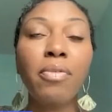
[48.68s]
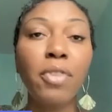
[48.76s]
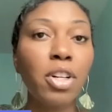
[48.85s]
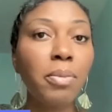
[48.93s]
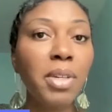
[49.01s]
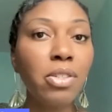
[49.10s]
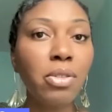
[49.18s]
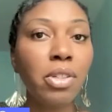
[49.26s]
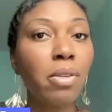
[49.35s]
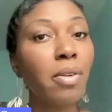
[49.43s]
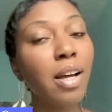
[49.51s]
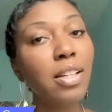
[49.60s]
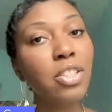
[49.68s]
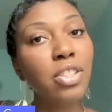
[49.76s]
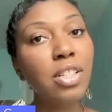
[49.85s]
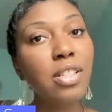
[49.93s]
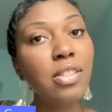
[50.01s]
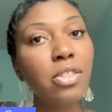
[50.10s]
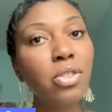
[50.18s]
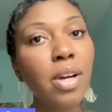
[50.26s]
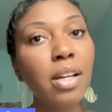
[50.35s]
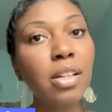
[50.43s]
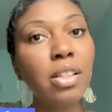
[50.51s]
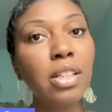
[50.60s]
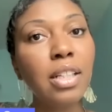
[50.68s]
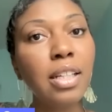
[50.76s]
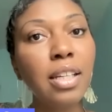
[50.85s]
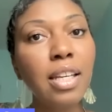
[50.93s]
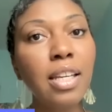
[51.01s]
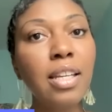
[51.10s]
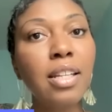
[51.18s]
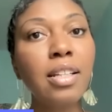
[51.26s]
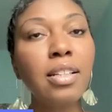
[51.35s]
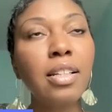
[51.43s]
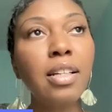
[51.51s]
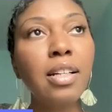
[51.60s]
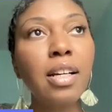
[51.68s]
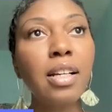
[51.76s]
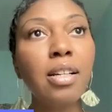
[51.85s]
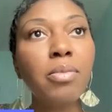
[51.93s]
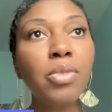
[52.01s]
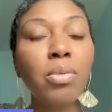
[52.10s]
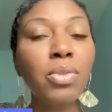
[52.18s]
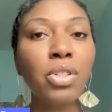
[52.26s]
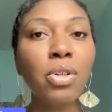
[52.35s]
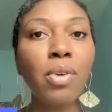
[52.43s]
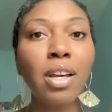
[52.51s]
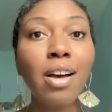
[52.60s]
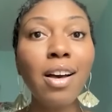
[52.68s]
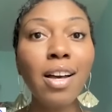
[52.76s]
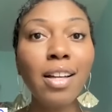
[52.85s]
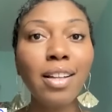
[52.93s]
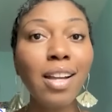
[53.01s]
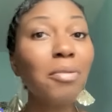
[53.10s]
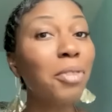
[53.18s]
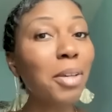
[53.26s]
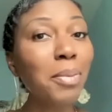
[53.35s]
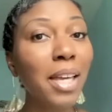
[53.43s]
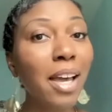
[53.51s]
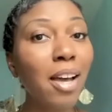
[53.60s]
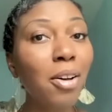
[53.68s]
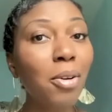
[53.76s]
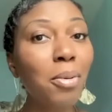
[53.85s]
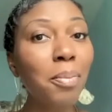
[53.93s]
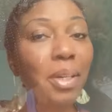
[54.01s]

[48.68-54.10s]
referred me to a urologist to try to look in um, to what was going on. Kind of freaked me out,